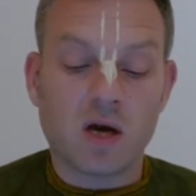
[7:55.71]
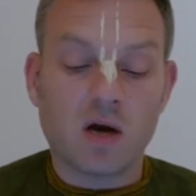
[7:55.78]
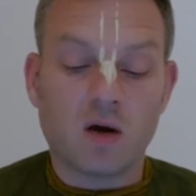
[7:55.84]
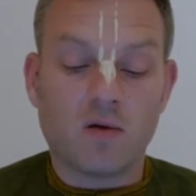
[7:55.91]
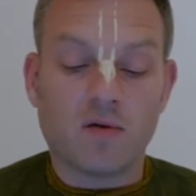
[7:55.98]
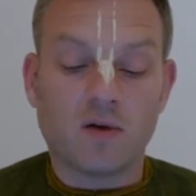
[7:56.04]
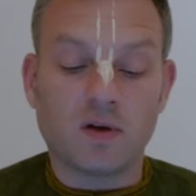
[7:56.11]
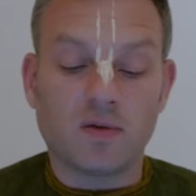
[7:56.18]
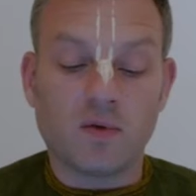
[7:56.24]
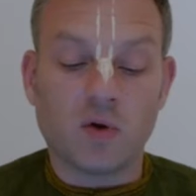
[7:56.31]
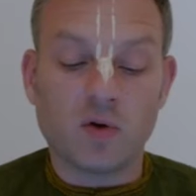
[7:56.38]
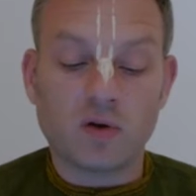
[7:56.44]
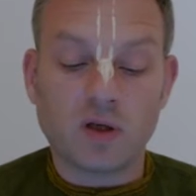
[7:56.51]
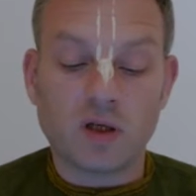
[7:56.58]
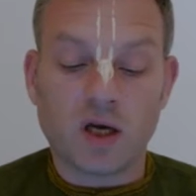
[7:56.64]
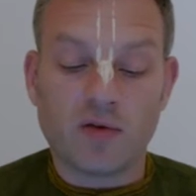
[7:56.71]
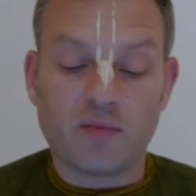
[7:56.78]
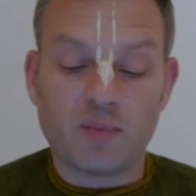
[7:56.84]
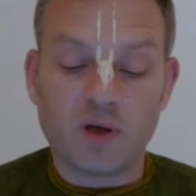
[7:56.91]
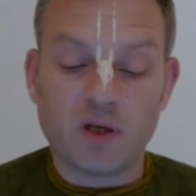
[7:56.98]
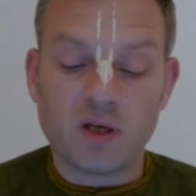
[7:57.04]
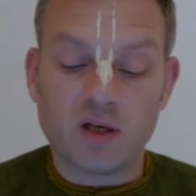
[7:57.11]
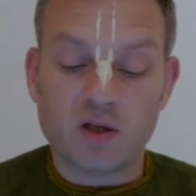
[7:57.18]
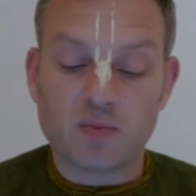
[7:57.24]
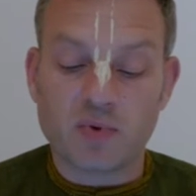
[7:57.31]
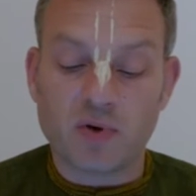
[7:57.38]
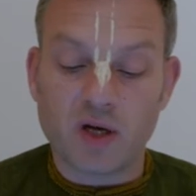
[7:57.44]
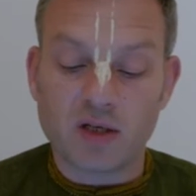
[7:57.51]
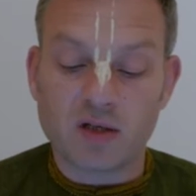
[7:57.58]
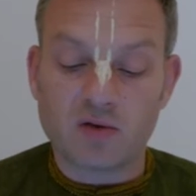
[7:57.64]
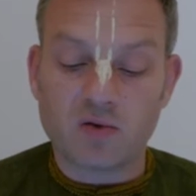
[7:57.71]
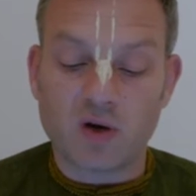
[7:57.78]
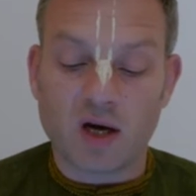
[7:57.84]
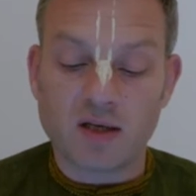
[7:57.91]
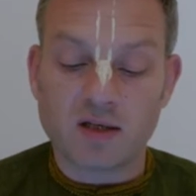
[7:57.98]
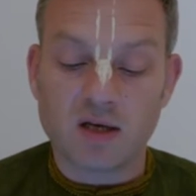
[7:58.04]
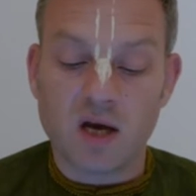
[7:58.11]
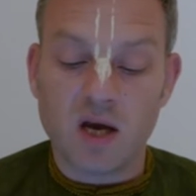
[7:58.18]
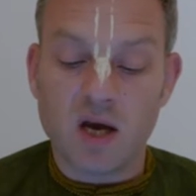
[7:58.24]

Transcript: of a devotee have been expressed to us